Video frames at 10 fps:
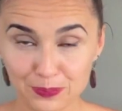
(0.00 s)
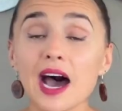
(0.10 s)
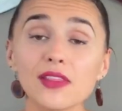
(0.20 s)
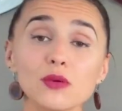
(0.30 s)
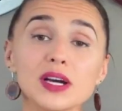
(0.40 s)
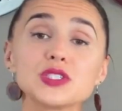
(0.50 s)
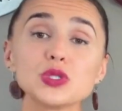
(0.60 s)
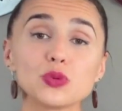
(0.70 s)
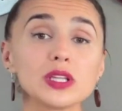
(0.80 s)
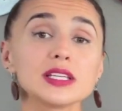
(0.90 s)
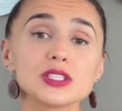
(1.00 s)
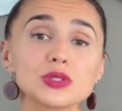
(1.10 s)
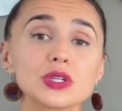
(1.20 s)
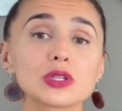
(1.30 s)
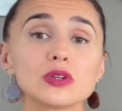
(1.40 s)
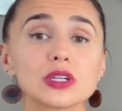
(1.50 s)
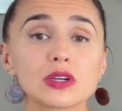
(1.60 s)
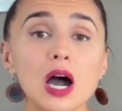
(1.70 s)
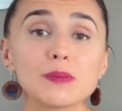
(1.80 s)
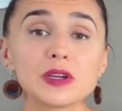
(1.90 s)
Otherwise, you will need to include a
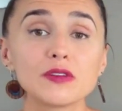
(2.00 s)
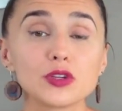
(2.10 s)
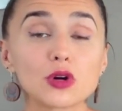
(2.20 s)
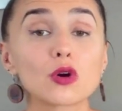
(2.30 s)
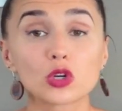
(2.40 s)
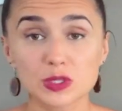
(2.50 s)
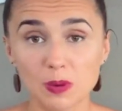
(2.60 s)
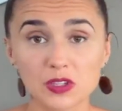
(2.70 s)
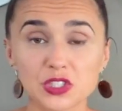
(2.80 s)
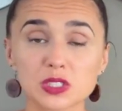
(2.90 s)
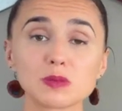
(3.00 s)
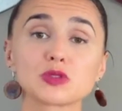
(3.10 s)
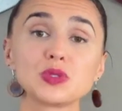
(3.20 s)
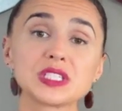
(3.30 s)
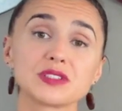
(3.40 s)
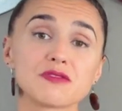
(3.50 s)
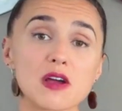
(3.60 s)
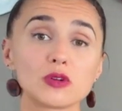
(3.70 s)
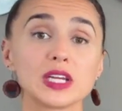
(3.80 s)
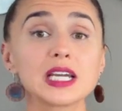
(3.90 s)
copy of your or sponsor's most recent
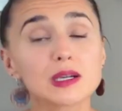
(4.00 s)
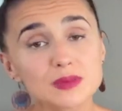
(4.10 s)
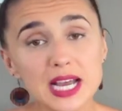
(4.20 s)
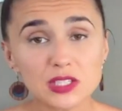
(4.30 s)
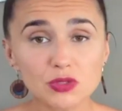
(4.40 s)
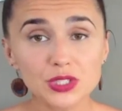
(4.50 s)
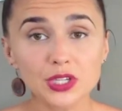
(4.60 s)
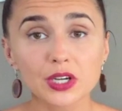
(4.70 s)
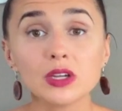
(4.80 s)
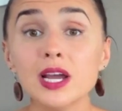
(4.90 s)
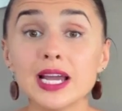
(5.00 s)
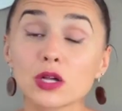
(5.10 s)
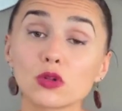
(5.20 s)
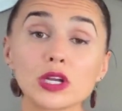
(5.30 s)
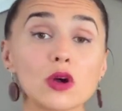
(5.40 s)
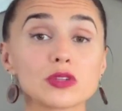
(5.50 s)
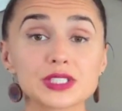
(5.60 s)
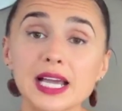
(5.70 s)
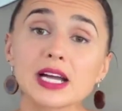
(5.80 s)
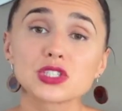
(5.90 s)
federal income tax return, including all
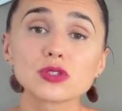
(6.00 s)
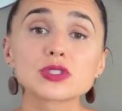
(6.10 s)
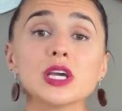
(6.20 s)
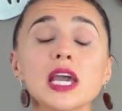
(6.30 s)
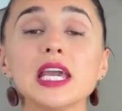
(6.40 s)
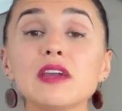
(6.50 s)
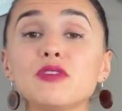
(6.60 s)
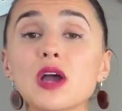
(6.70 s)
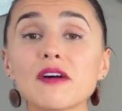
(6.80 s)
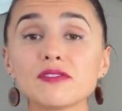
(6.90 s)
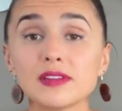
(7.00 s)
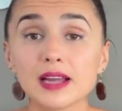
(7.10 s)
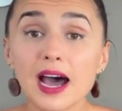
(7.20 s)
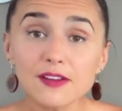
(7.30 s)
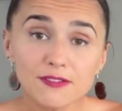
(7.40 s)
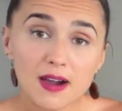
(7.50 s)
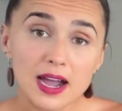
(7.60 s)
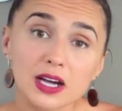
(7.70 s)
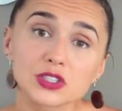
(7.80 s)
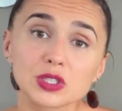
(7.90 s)
schedules. If you have not
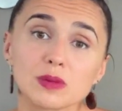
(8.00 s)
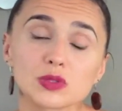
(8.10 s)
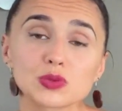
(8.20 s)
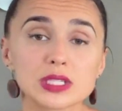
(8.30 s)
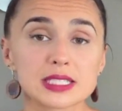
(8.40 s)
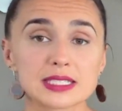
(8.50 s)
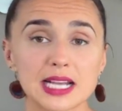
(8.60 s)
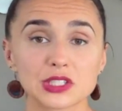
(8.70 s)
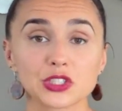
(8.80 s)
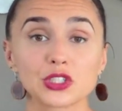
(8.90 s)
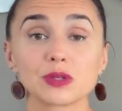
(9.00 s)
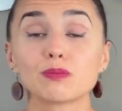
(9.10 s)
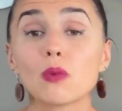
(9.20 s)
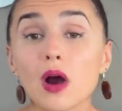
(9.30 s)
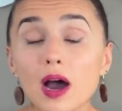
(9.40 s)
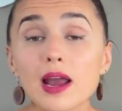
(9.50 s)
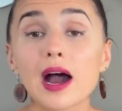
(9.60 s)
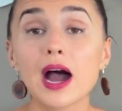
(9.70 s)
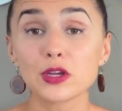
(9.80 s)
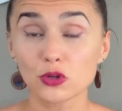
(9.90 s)
filed your most recent tax return
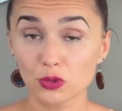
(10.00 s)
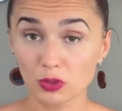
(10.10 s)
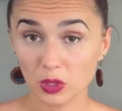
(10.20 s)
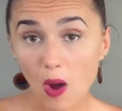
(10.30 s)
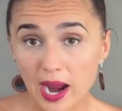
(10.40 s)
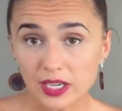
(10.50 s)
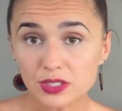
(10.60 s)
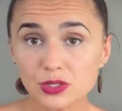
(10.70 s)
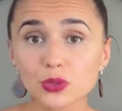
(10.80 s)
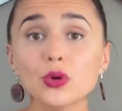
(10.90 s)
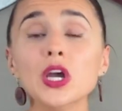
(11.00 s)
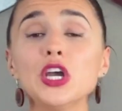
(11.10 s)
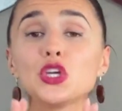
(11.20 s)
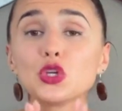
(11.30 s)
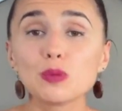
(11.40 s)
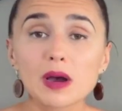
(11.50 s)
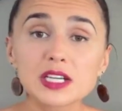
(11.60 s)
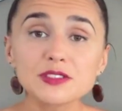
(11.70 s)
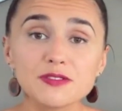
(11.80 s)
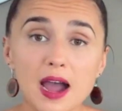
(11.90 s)
but you're required to, you
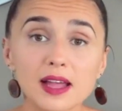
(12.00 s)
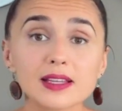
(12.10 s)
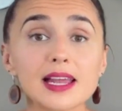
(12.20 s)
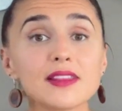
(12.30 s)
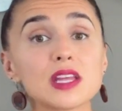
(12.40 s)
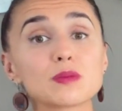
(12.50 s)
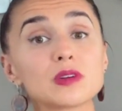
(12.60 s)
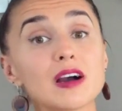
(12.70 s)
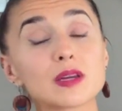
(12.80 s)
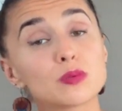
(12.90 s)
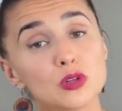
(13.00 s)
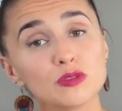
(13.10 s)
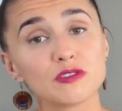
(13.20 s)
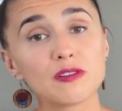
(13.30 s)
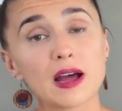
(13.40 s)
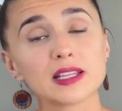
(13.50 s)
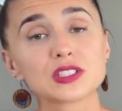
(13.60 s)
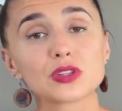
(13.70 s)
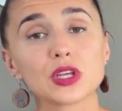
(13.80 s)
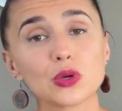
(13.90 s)
must file it and then provide proof of filing
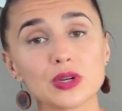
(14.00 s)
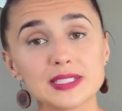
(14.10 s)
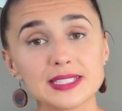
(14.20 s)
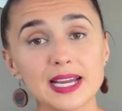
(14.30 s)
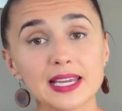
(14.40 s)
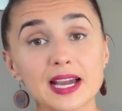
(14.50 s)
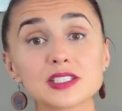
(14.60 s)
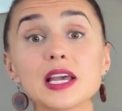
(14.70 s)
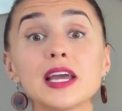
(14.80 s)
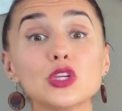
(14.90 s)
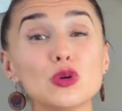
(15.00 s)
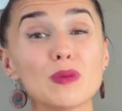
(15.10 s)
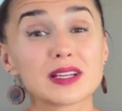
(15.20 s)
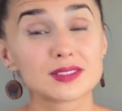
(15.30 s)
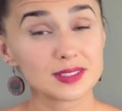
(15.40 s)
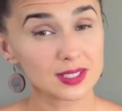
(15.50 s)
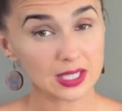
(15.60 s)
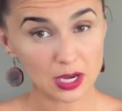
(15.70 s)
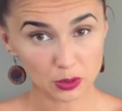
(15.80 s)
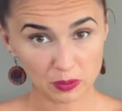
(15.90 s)
to the USCIS, and you might still
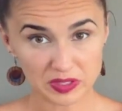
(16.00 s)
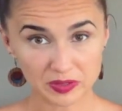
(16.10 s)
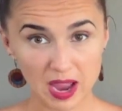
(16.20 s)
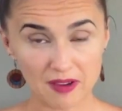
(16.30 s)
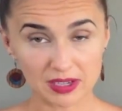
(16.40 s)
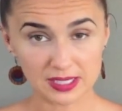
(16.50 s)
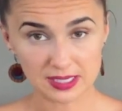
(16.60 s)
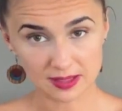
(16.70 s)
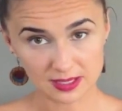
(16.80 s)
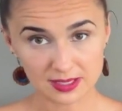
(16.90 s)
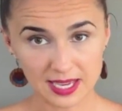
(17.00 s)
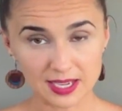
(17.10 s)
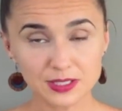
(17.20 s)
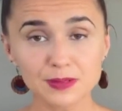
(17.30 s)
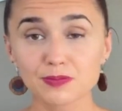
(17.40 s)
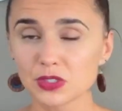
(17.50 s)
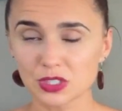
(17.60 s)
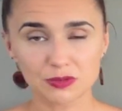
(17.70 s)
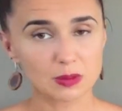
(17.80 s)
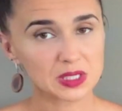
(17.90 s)
get a request for evidence in this case,
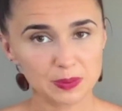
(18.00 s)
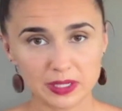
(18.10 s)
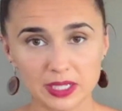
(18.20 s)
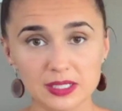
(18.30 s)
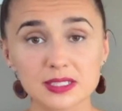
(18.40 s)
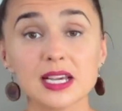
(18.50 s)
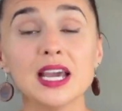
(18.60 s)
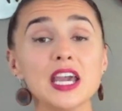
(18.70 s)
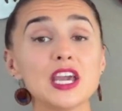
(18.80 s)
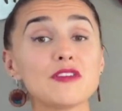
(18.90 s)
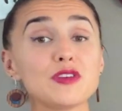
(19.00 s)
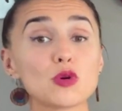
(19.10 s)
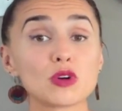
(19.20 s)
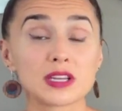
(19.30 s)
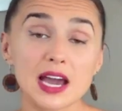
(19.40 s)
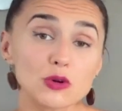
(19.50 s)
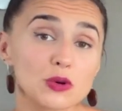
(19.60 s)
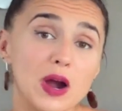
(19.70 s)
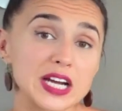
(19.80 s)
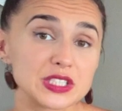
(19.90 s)
just from experience. If you were not
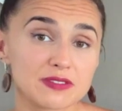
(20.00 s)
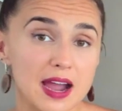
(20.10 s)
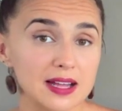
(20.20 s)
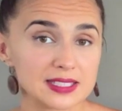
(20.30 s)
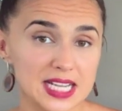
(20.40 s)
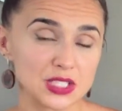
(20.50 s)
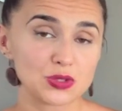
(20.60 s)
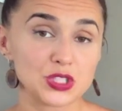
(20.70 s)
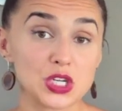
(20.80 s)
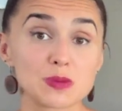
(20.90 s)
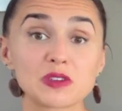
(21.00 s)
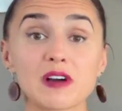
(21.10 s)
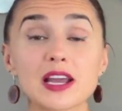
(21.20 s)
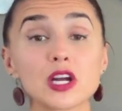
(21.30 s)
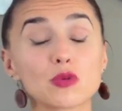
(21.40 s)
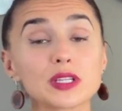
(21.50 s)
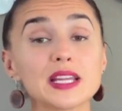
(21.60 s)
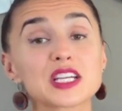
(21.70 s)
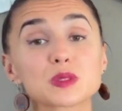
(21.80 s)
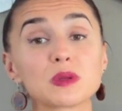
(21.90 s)
required to file a tax return, provide a written
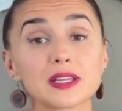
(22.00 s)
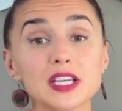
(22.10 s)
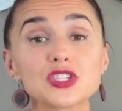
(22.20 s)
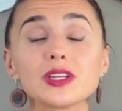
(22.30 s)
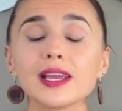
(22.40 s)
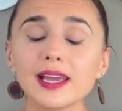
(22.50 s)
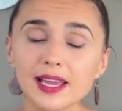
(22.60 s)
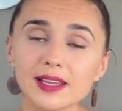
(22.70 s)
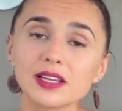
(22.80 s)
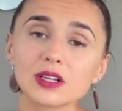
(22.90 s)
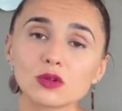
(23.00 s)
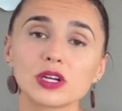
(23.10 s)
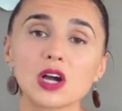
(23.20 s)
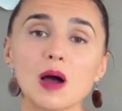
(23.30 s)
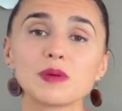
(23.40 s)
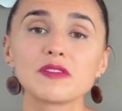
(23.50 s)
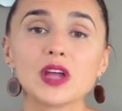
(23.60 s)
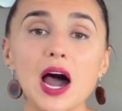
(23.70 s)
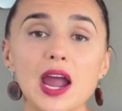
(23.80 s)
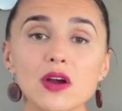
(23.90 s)
explanation and include a copy of
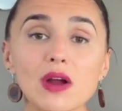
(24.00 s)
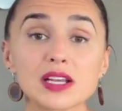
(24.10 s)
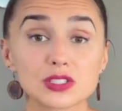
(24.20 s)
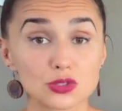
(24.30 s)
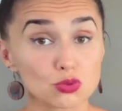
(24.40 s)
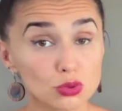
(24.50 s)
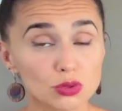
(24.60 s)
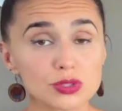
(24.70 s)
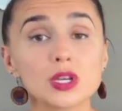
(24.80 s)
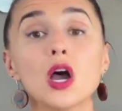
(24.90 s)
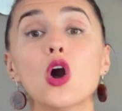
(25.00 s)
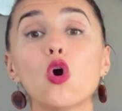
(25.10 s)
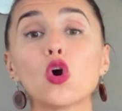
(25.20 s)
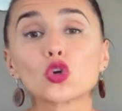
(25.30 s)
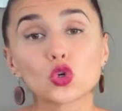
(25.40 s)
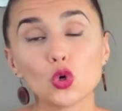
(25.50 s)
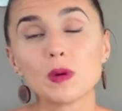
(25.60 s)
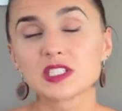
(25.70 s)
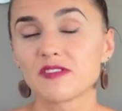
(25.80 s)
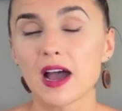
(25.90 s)
the IRS rules on who
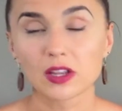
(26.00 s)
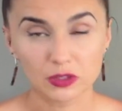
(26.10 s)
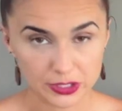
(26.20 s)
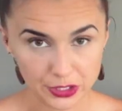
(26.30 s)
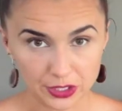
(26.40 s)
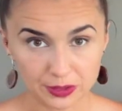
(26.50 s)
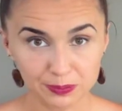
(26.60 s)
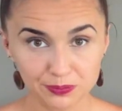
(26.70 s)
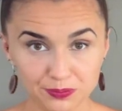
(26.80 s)
must file a return.